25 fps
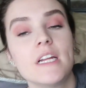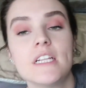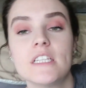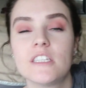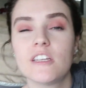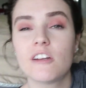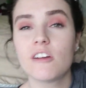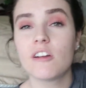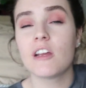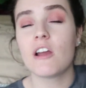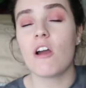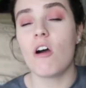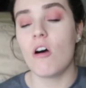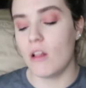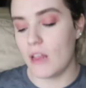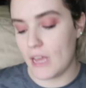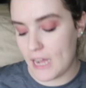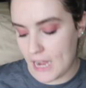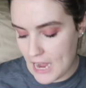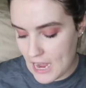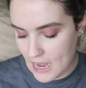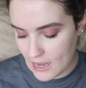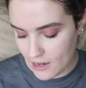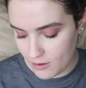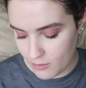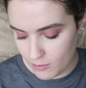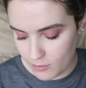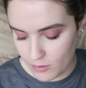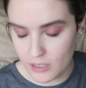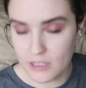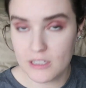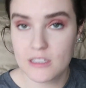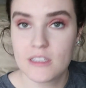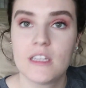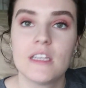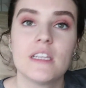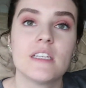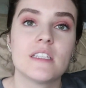considering all I had
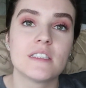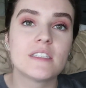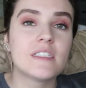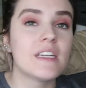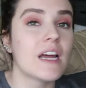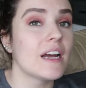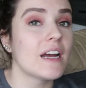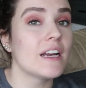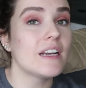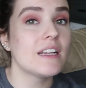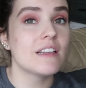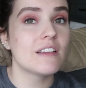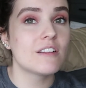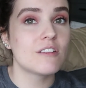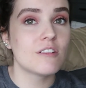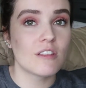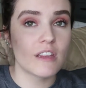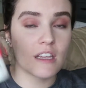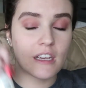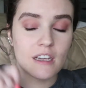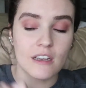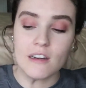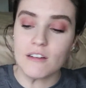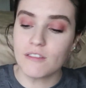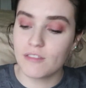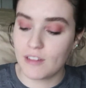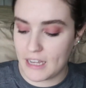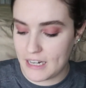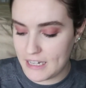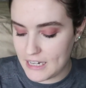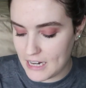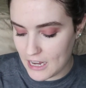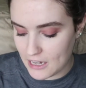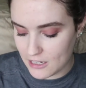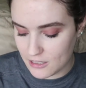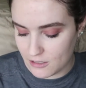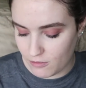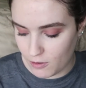was this tiny little thing of
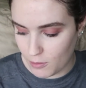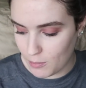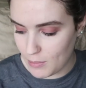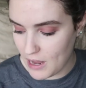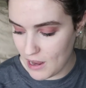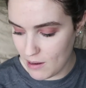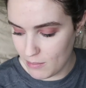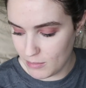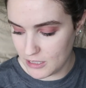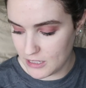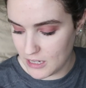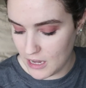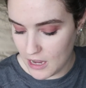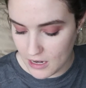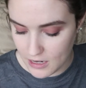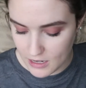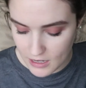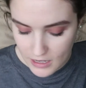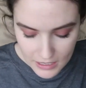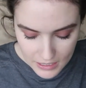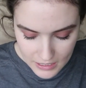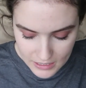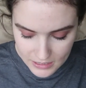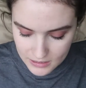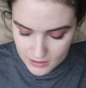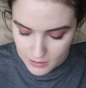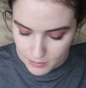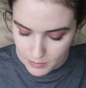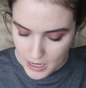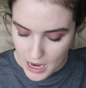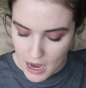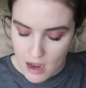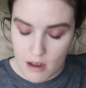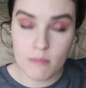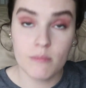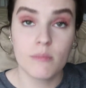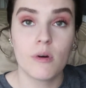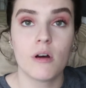latex from Amazon, some
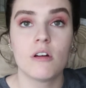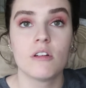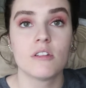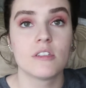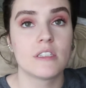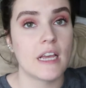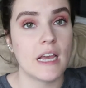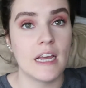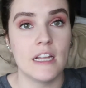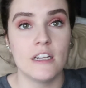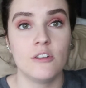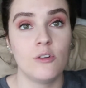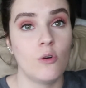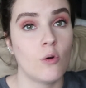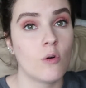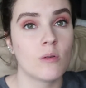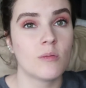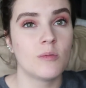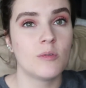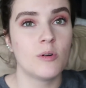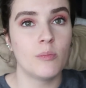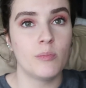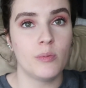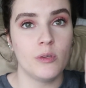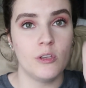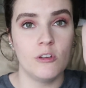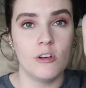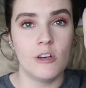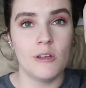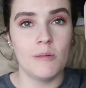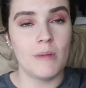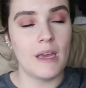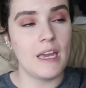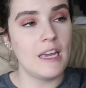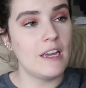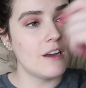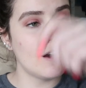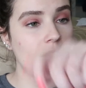cotton balls, and normal beauty
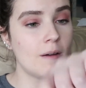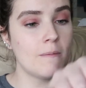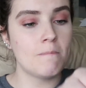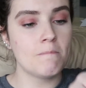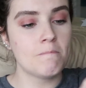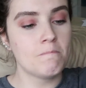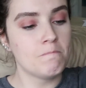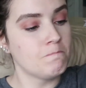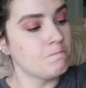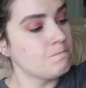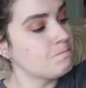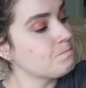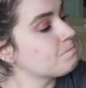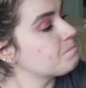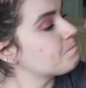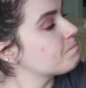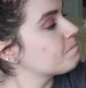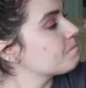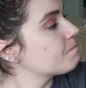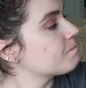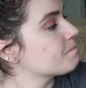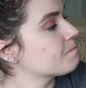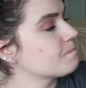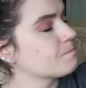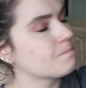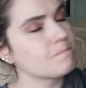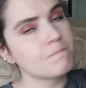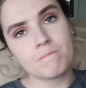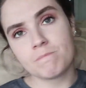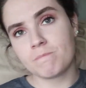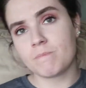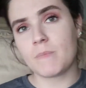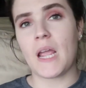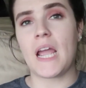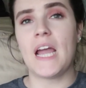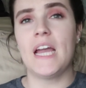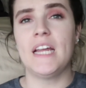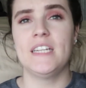makeup,
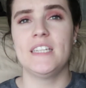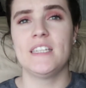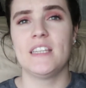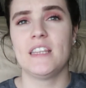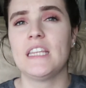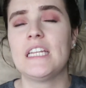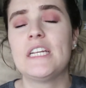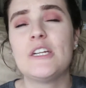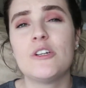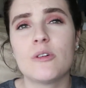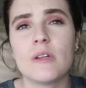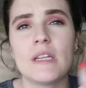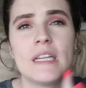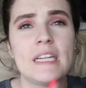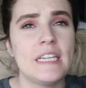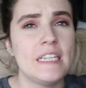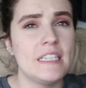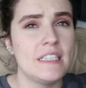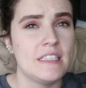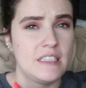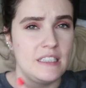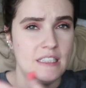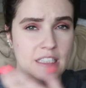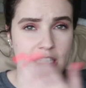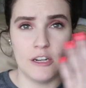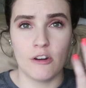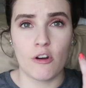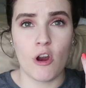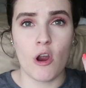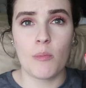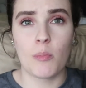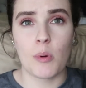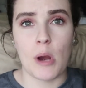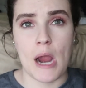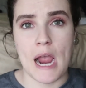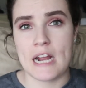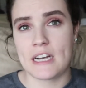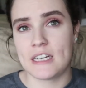and literally zero
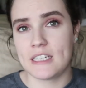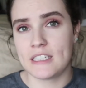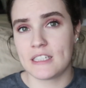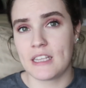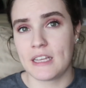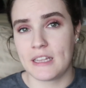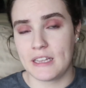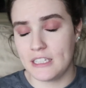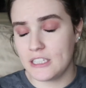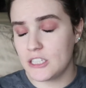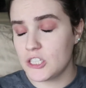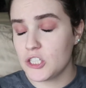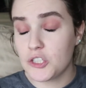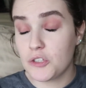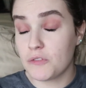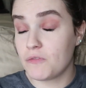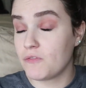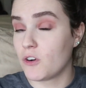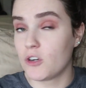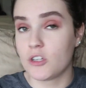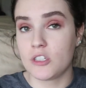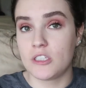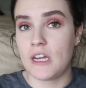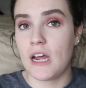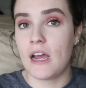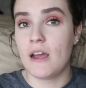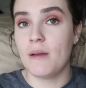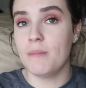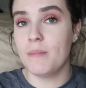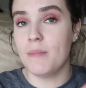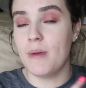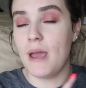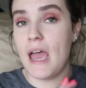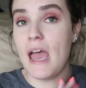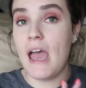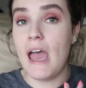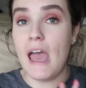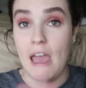practice. Like, this is the first time
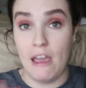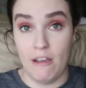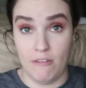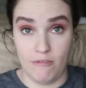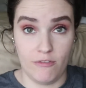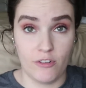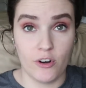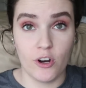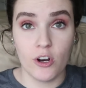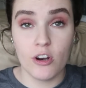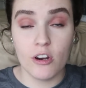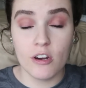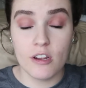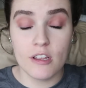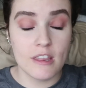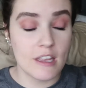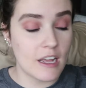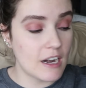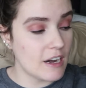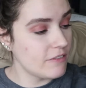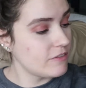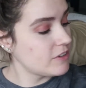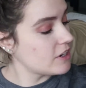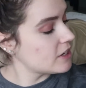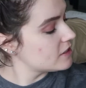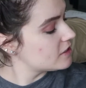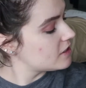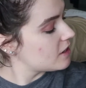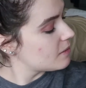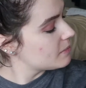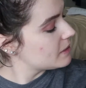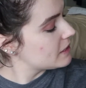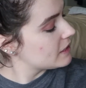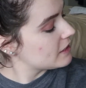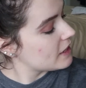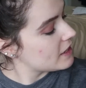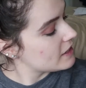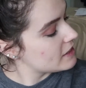ever that I've done
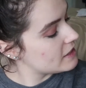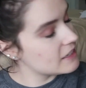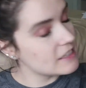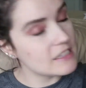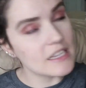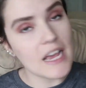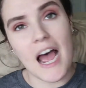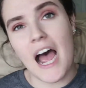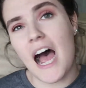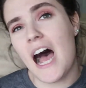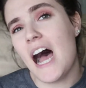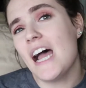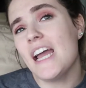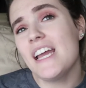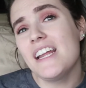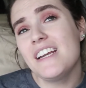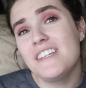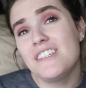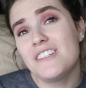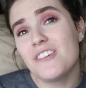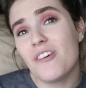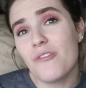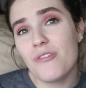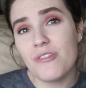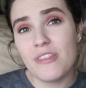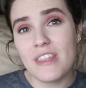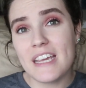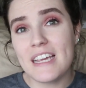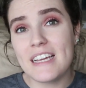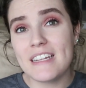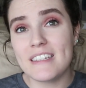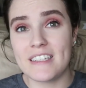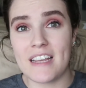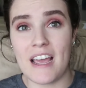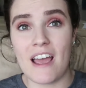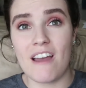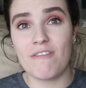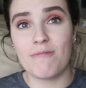something like this. I don't think
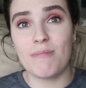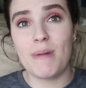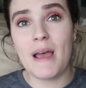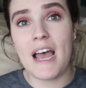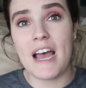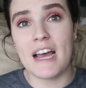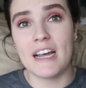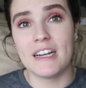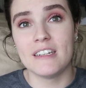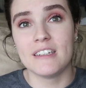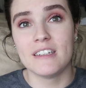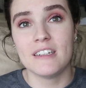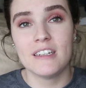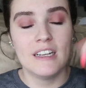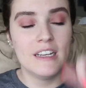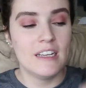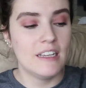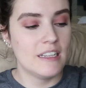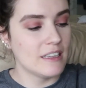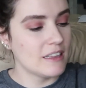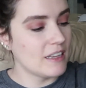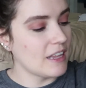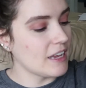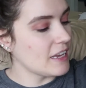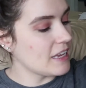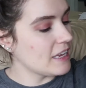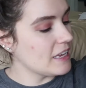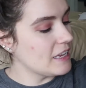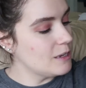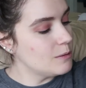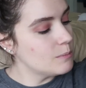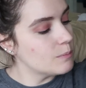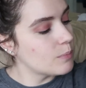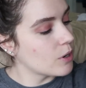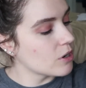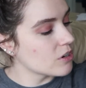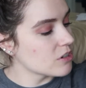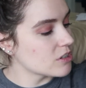it's half bad. Like,
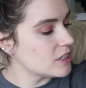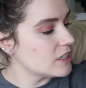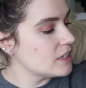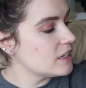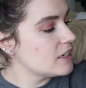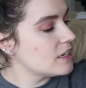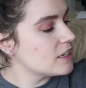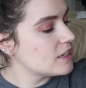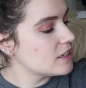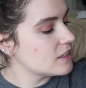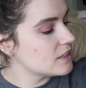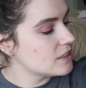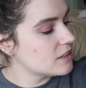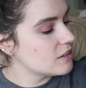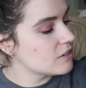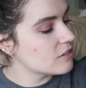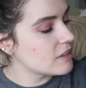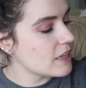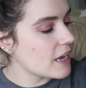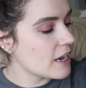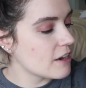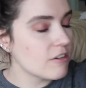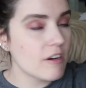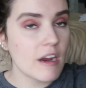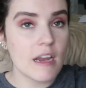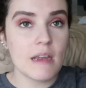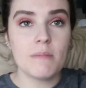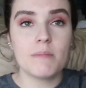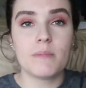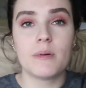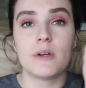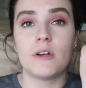in person it doesn't look that great,